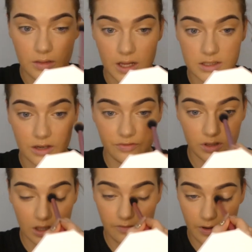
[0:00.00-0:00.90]
They're
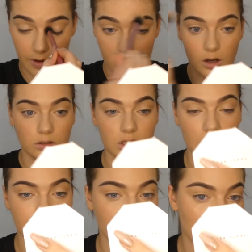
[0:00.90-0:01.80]
definitely very golden.
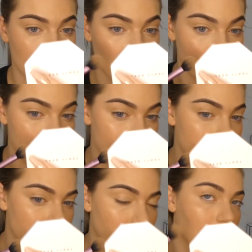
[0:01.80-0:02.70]
Like, you can even
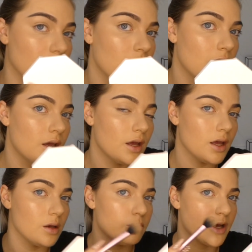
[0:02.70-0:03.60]
see
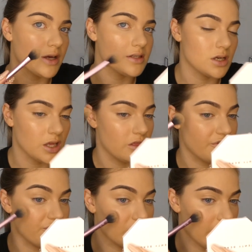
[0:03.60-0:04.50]
in person in the
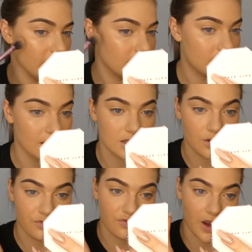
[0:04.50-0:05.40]
flex, it's
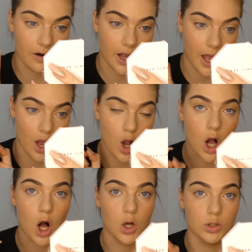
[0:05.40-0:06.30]
a very
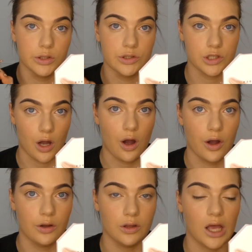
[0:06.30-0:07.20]
gold
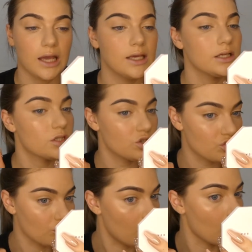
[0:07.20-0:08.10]
tone, like
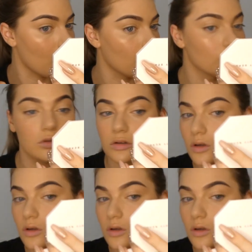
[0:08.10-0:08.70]
strong gold.